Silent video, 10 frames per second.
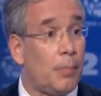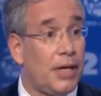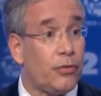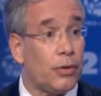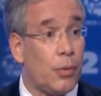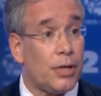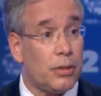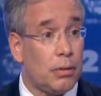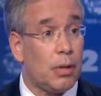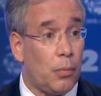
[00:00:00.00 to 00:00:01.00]
I'm answering the
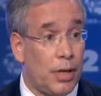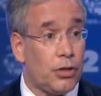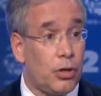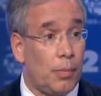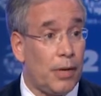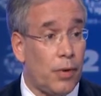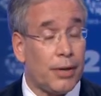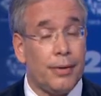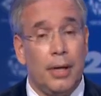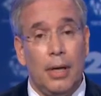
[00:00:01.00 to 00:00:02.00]
question. I wanted to show my
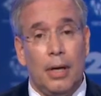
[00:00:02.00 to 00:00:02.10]
record.